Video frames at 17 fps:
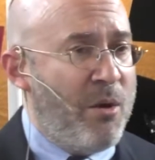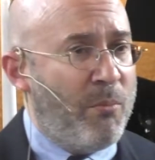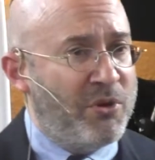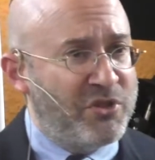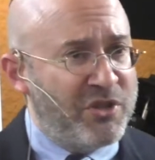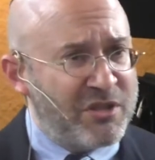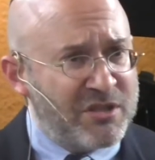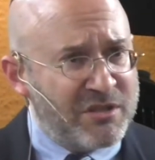
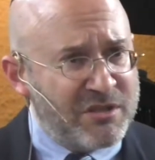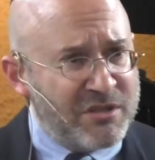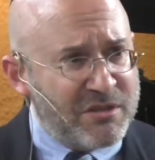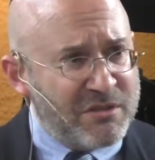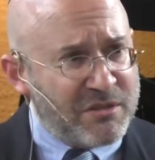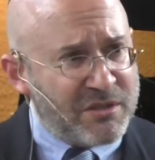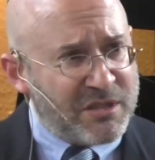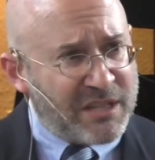But just
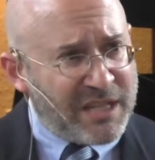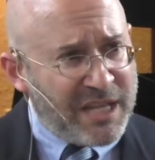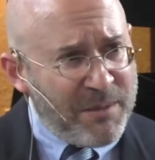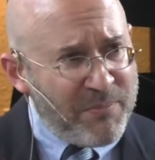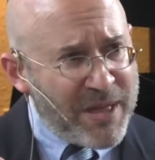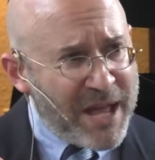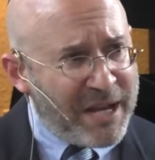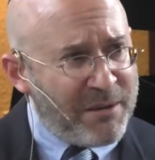to
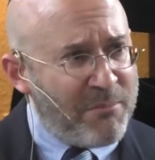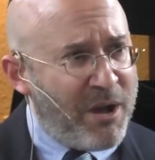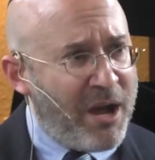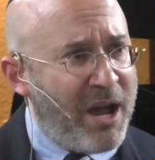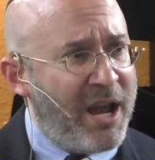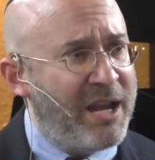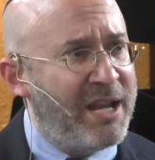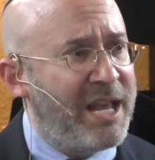keep that in
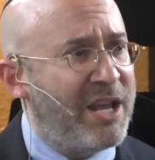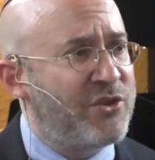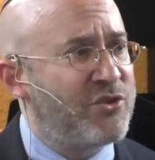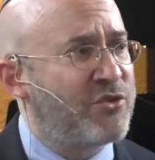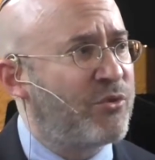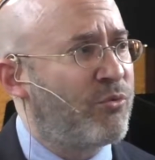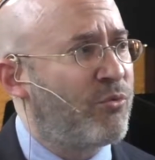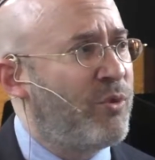mind
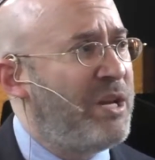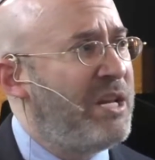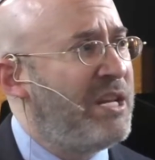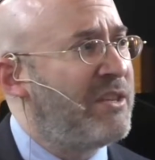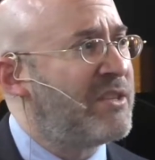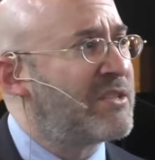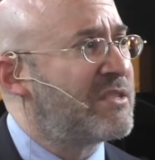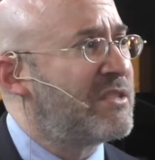as you're
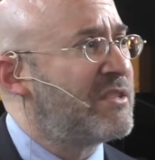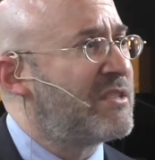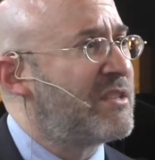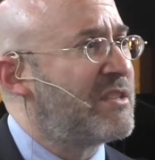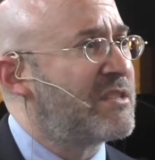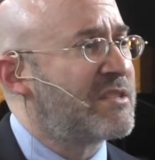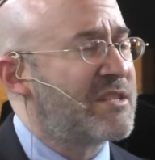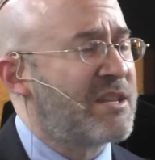reading this,
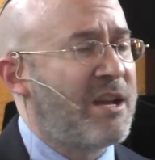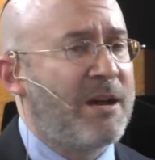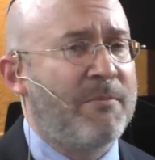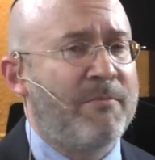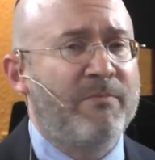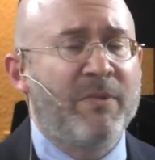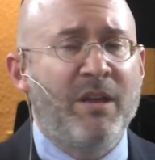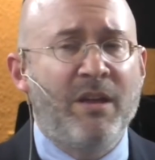this is,
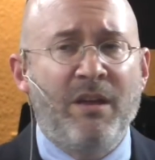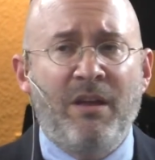on